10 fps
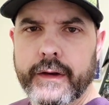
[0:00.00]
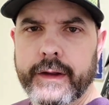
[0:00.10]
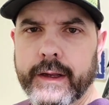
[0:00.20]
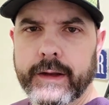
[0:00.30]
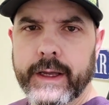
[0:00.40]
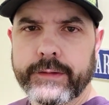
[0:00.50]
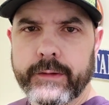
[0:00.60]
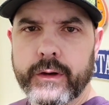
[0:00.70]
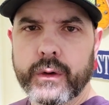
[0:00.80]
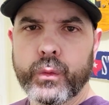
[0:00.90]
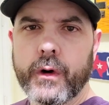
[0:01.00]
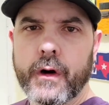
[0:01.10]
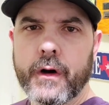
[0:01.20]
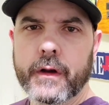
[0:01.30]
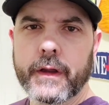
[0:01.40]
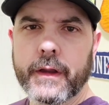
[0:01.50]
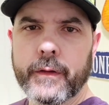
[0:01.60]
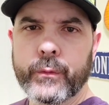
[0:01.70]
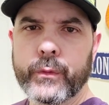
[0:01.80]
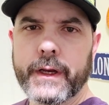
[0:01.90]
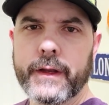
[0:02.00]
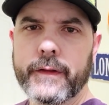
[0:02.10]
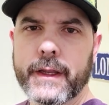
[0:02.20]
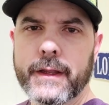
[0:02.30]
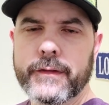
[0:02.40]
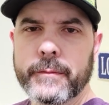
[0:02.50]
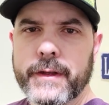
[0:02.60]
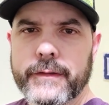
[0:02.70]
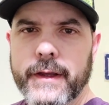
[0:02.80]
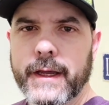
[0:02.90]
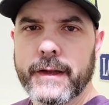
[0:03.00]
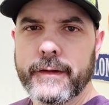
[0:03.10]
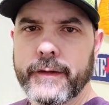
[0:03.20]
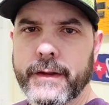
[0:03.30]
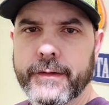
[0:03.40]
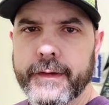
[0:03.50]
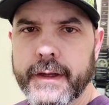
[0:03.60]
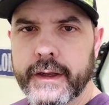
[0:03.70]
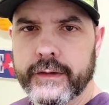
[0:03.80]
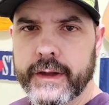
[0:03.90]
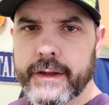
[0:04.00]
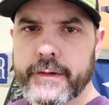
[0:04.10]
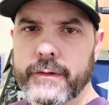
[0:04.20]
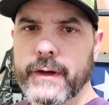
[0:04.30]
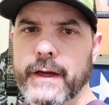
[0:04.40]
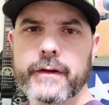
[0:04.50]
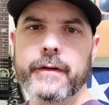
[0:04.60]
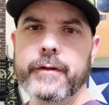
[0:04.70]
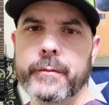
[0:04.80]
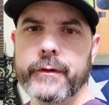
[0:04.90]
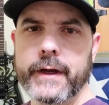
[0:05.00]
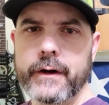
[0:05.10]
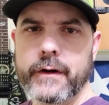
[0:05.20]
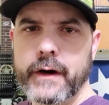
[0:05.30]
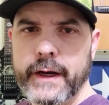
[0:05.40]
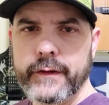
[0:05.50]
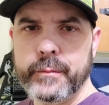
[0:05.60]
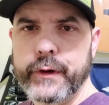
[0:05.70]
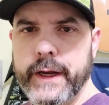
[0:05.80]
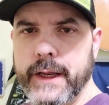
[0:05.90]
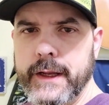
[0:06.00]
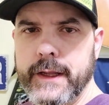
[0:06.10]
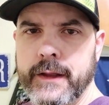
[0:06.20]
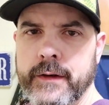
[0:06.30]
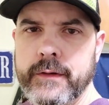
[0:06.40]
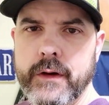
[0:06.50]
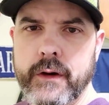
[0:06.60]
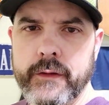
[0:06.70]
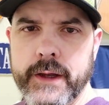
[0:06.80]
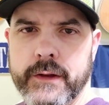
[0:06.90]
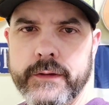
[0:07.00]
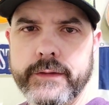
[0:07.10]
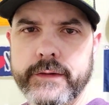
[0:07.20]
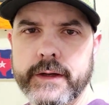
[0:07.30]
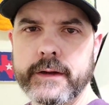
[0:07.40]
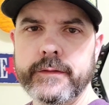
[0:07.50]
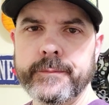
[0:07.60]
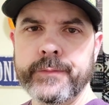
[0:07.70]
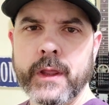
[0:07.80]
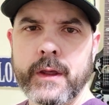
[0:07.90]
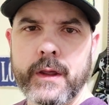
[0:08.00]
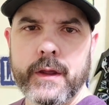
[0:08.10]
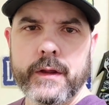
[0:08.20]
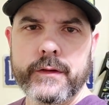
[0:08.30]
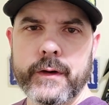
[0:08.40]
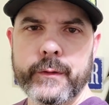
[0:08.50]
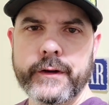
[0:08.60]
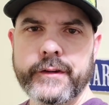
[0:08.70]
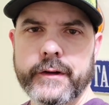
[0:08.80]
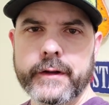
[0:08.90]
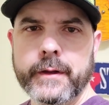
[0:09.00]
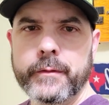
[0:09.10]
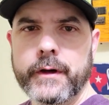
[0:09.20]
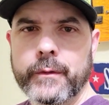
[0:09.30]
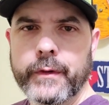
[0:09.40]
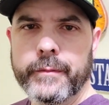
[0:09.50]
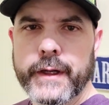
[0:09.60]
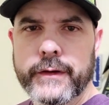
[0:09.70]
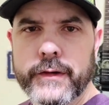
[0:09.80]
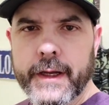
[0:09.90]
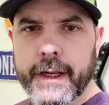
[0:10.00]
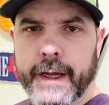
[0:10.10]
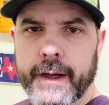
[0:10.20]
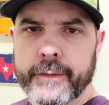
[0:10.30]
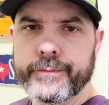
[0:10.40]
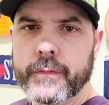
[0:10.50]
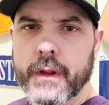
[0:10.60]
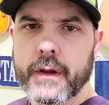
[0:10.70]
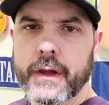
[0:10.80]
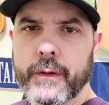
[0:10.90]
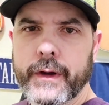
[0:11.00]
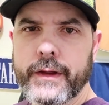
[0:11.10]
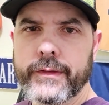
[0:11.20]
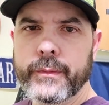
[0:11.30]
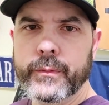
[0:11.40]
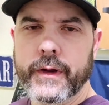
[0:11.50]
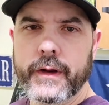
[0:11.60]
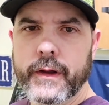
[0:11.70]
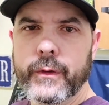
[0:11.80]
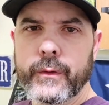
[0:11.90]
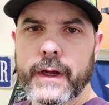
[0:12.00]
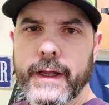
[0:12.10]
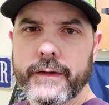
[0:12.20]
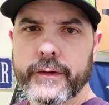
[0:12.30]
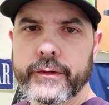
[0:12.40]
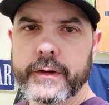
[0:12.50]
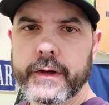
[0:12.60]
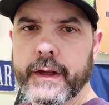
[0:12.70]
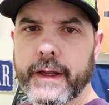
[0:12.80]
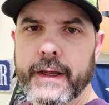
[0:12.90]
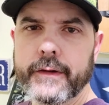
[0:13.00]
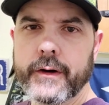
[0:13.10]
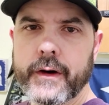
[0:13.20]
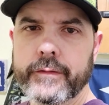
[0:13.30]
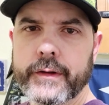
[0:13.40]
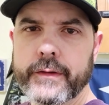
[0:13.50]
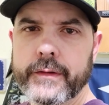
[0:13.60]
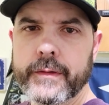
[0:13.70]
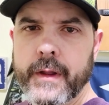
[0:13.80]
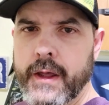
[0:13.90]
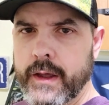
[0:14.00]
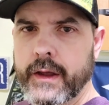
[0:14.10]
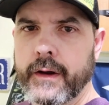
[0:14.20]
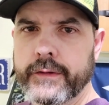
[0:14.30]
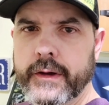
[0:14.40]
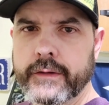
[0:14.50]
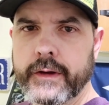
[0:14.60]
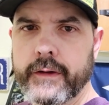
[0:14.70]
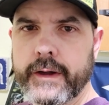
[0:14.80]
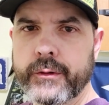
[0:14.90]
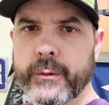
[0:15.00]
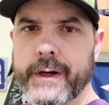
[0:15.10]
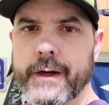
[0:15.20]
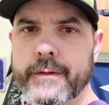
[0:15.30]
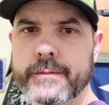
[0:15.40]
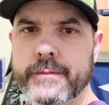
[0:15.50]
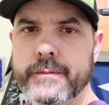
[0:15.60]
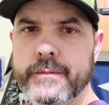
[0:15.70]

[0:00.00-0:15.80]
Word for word: take a nice long walk, and really get some insight into these things as to how comfortable they are, how they're breaking in, all that good stuff. So I wanted y'all to come along with me and check it out. Anyways, we're going to go head to the truck and head to the office, and I'll talk to y'all after a while.